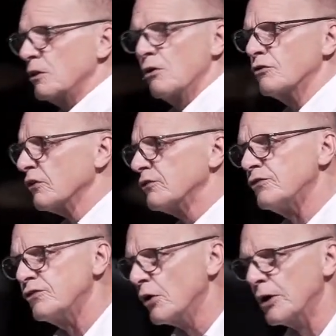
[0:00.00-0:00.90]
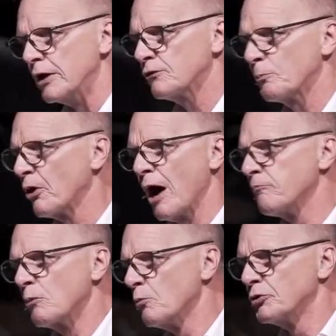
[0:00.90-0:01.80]
there's a serious
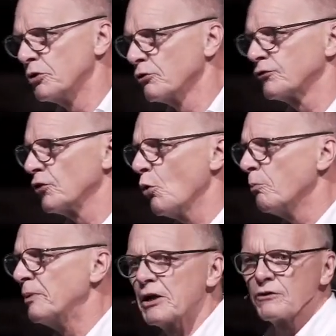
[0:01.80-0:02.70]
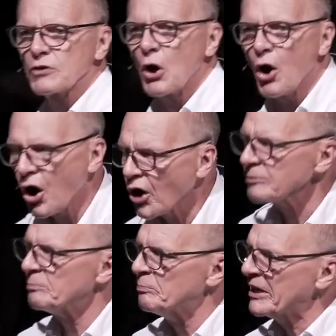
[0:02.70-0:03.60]
problem with your soul because the
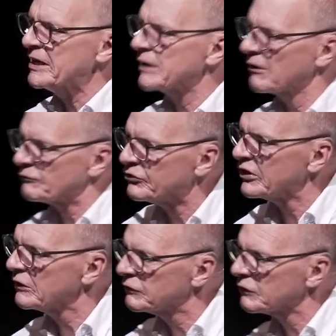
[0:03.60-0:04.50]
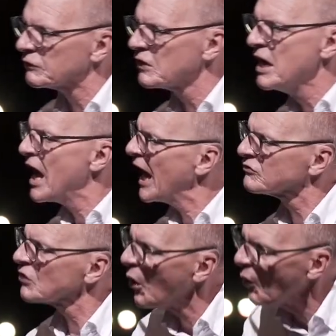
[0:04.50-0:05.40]
heartbeat of Jesus
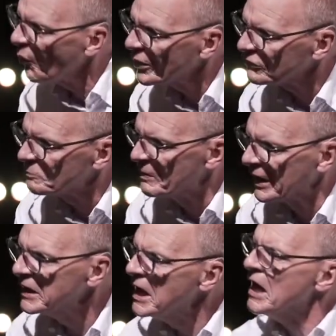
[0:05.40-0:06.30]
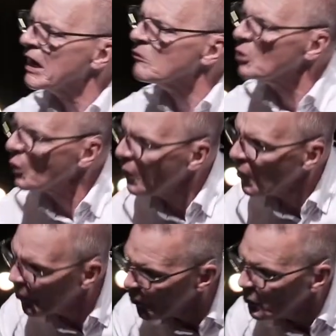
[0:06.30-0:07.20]
has always been and will
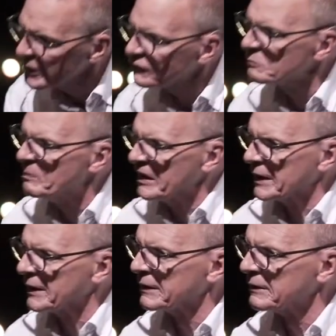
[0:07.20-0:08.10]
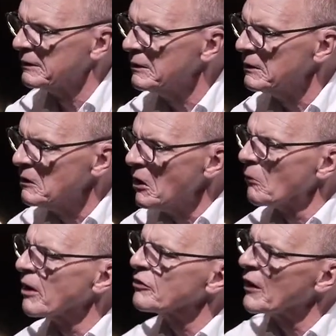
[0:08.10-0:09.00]
always be
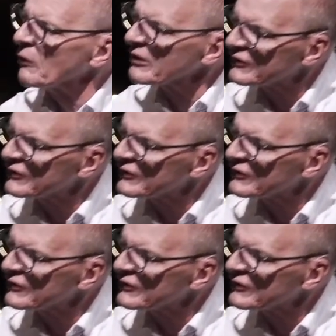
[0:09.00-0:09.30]
where there is